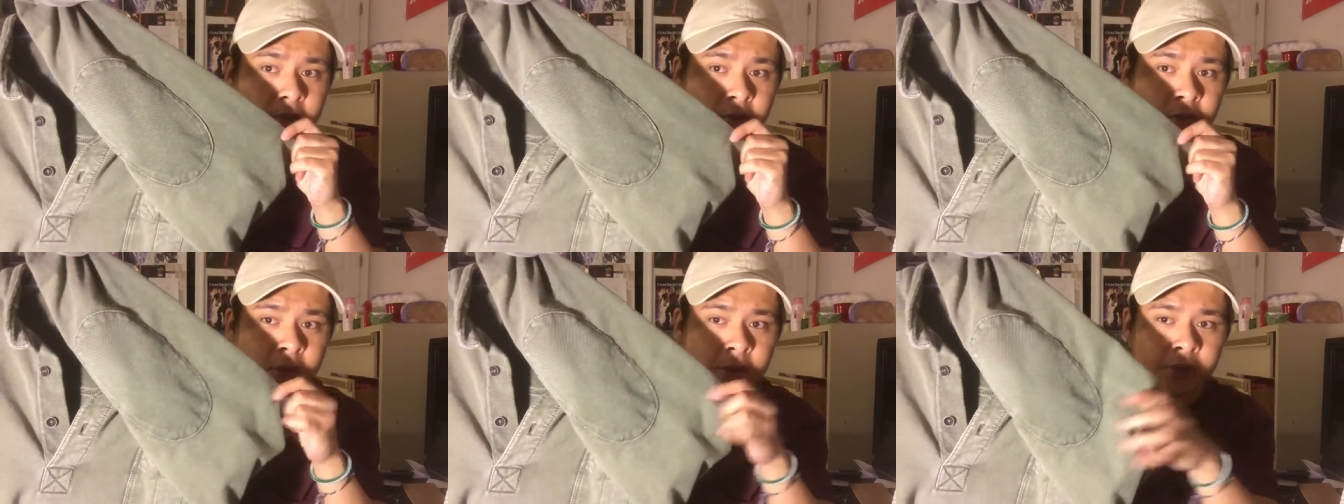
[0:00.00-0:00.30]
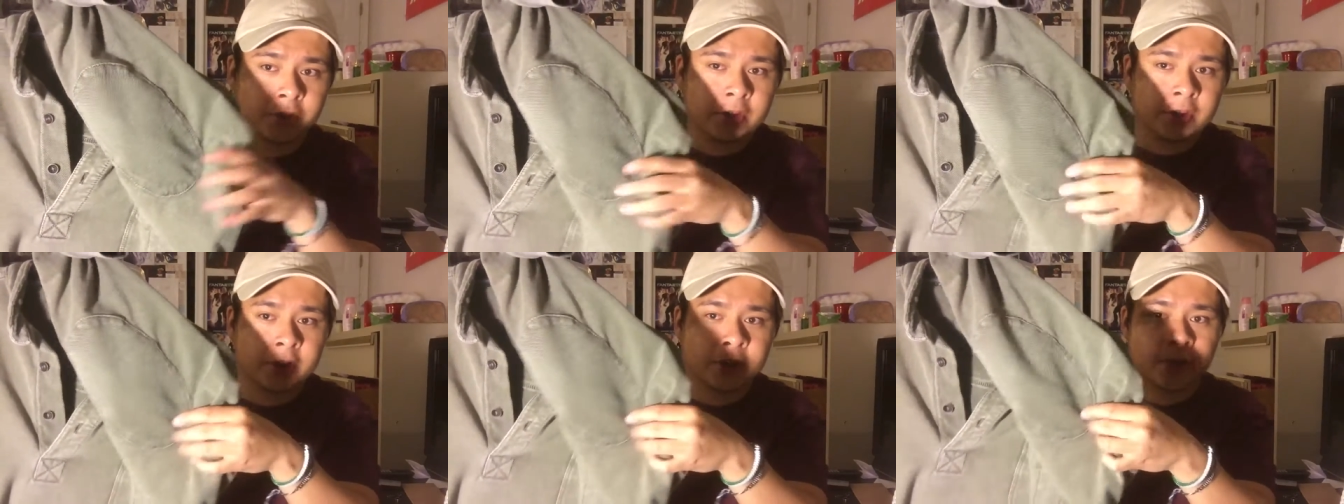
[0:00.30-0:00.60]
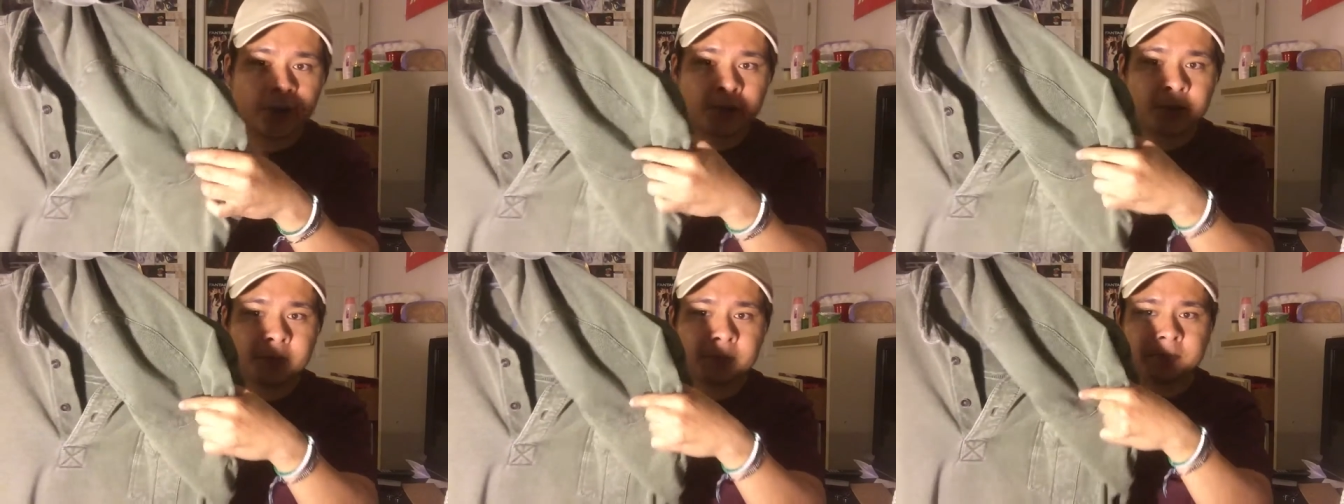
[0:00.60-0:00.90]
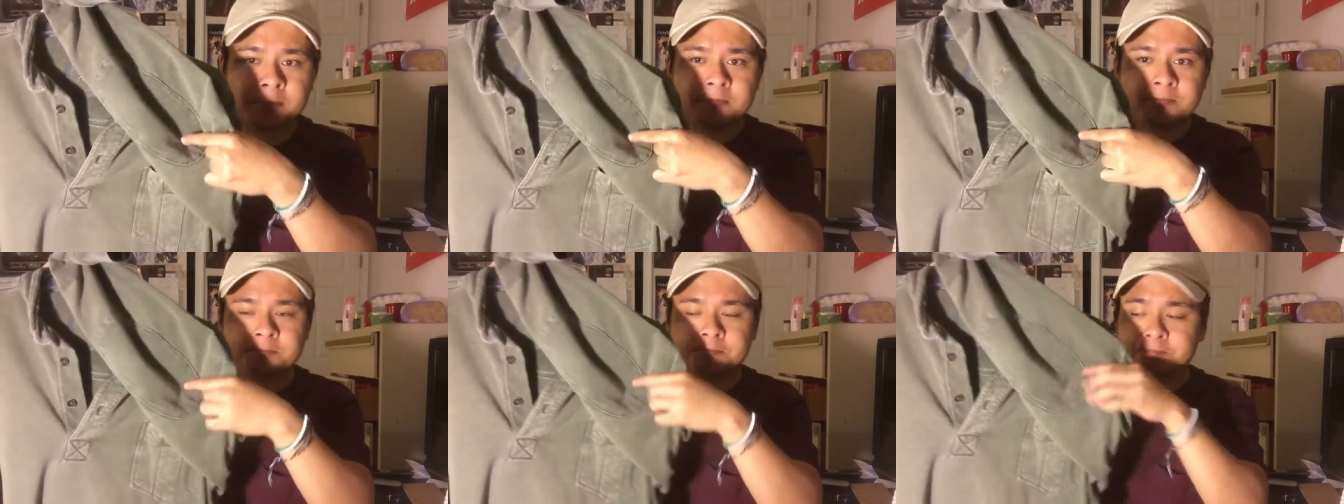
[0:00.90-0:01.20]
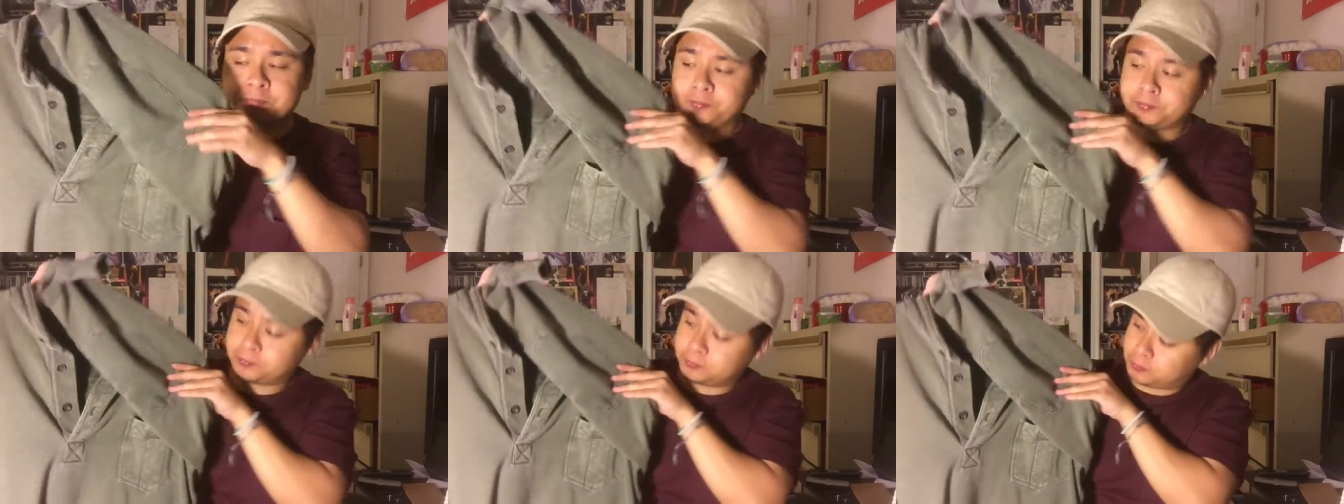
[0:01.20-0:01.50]
Right there,
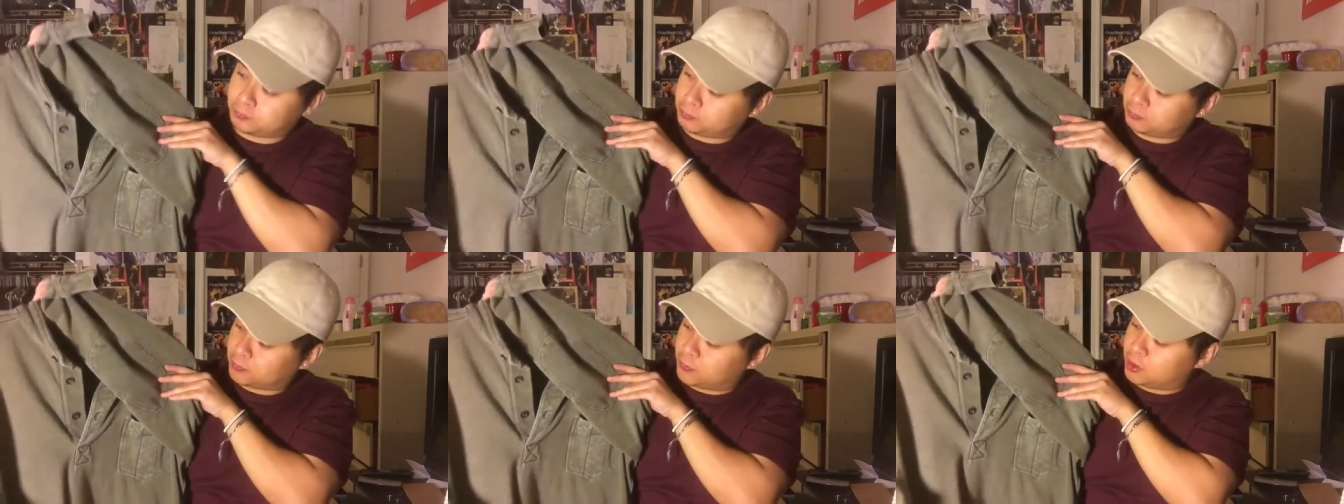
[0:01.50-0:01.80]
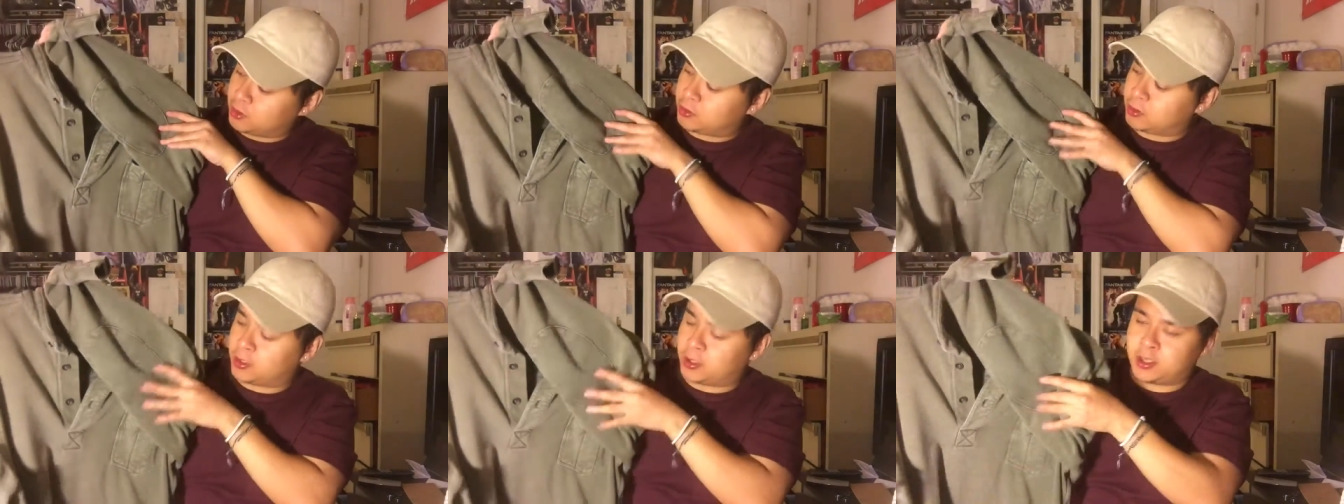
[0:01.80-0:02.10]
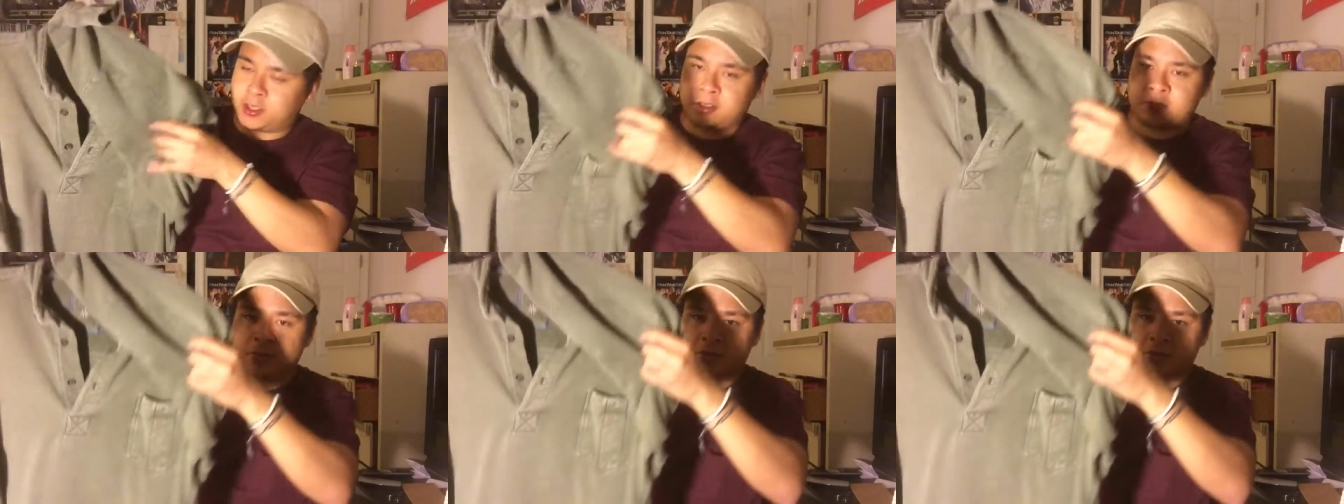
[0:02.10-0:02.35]
mm, yeah, you